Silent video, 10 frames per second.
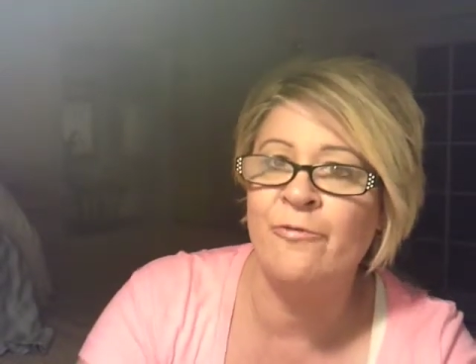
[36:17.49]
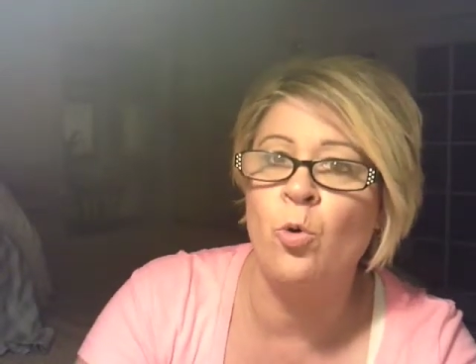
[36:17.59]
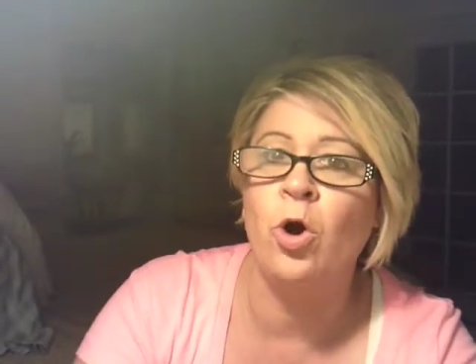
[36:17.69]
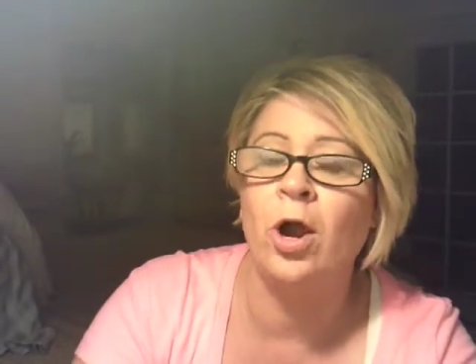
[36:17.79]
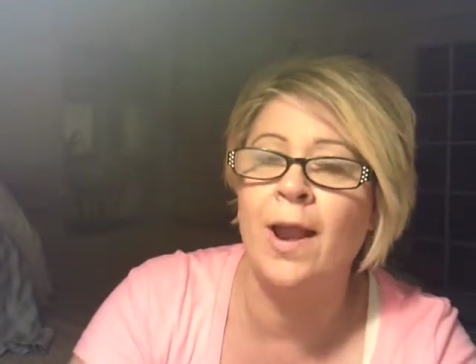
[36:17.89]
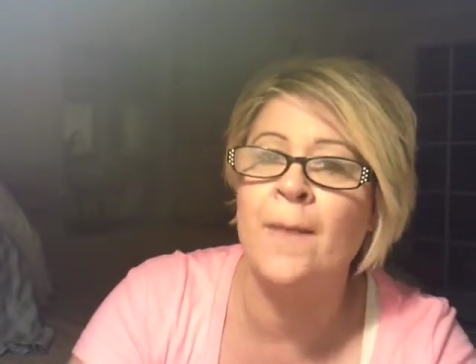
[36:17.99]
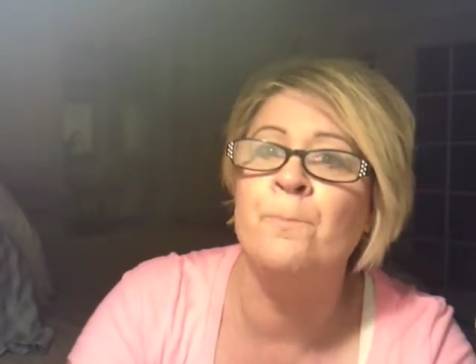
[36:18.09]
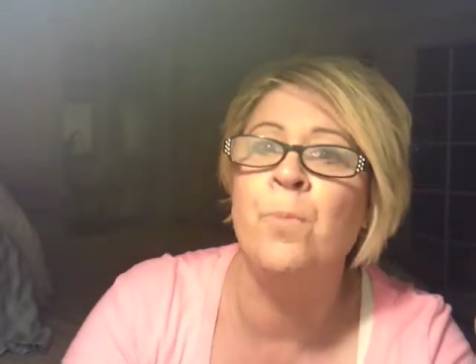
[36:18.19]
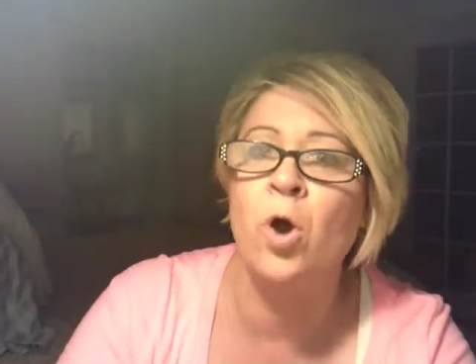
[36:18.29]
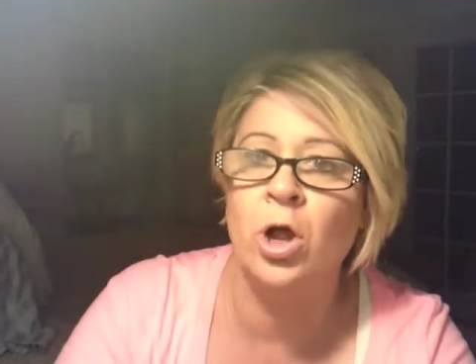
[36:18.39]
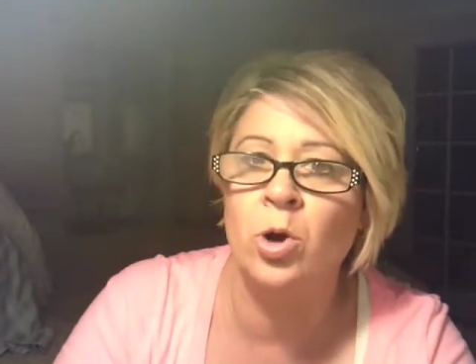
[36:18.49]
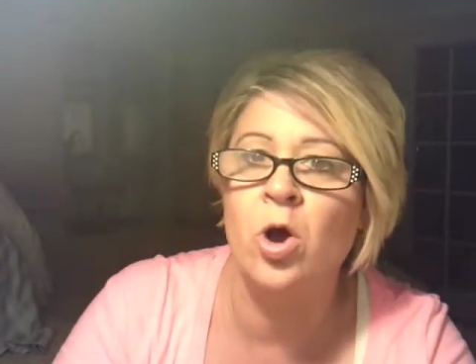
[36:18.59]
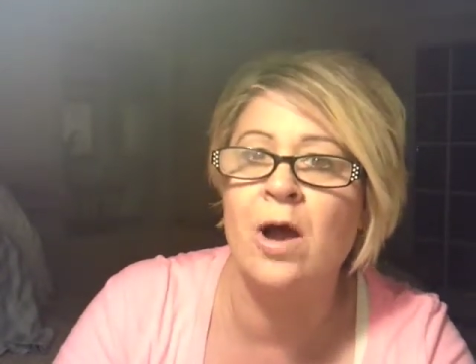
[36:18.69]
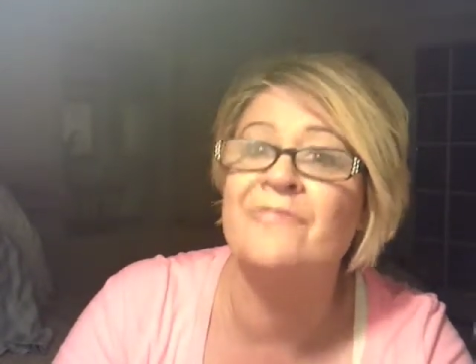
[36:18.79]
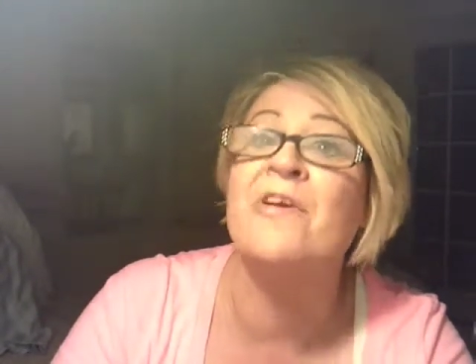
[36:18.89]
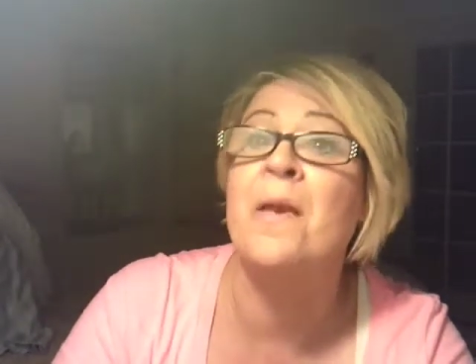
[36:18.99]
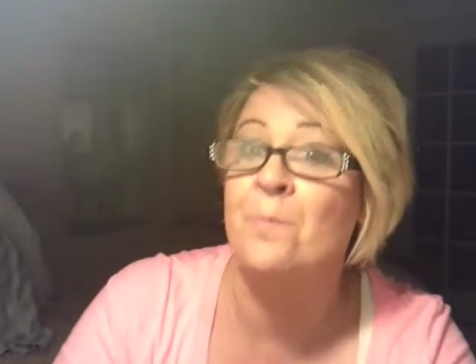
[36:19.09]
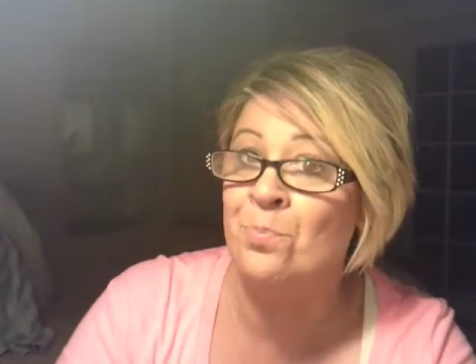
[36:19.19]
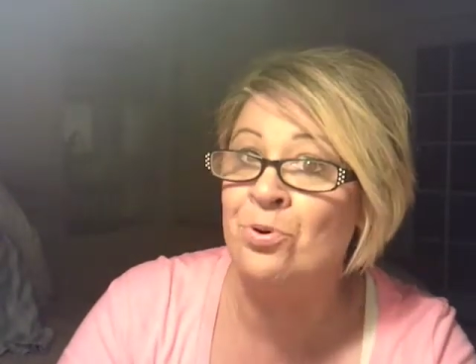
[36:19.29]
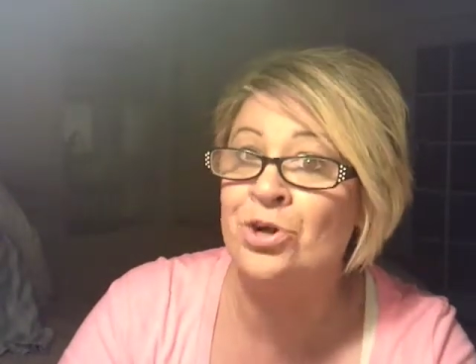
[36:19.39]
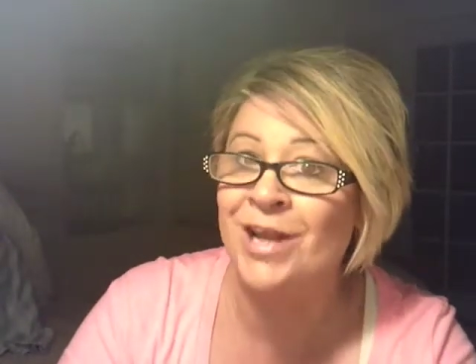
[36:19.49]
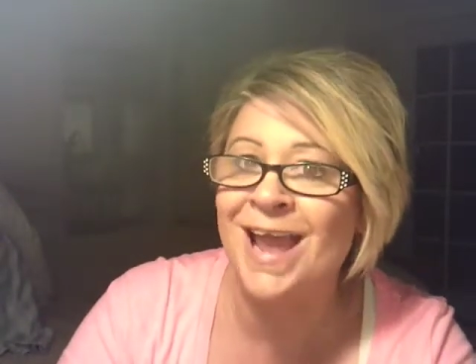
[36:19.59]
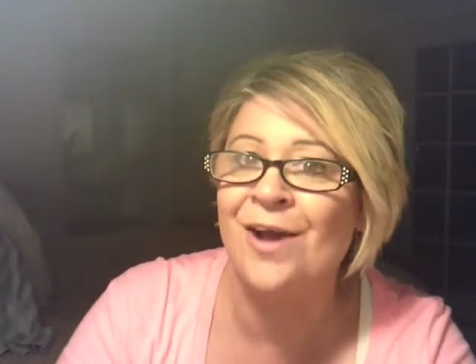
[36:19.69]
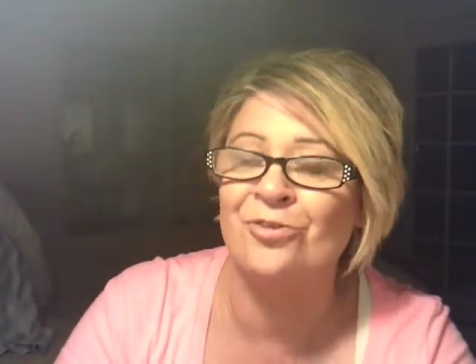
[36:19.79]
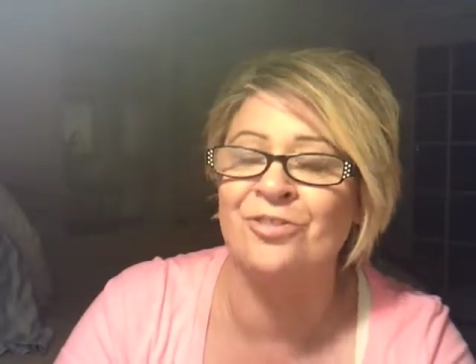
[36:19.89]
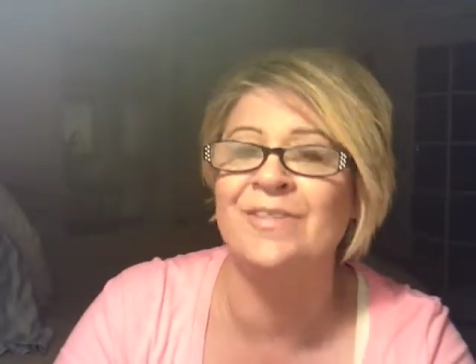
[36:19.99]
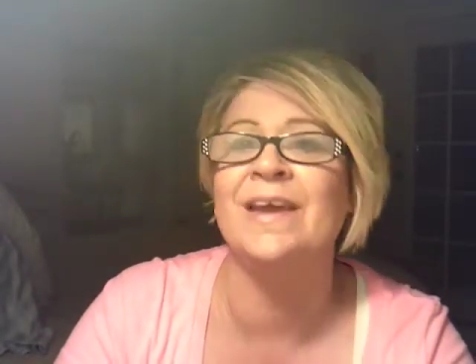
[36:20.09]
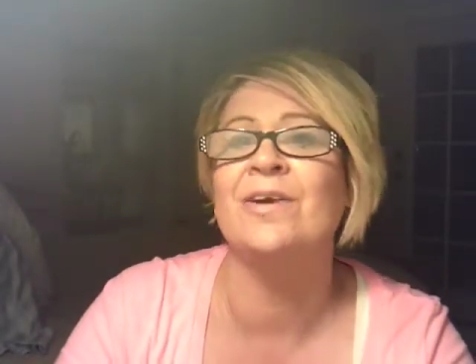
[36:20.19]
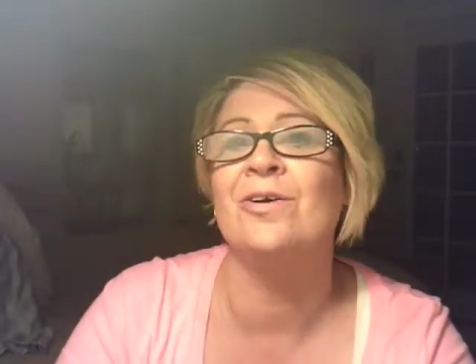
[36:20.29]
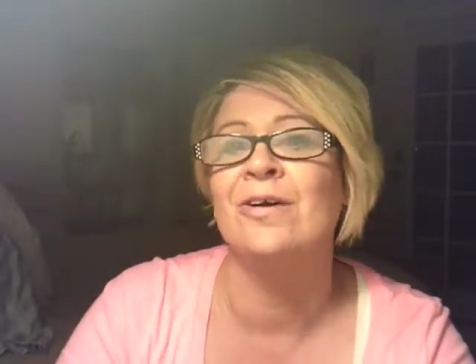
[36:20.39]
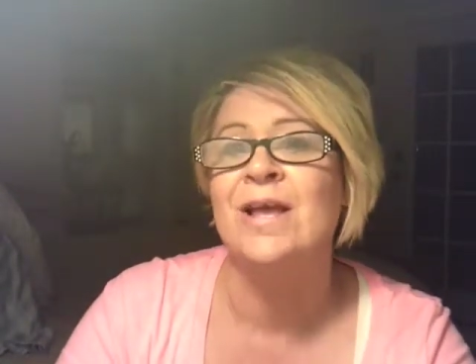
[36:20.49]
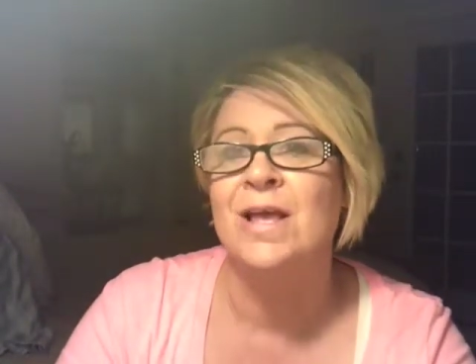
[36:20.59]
for and bought off and put out there,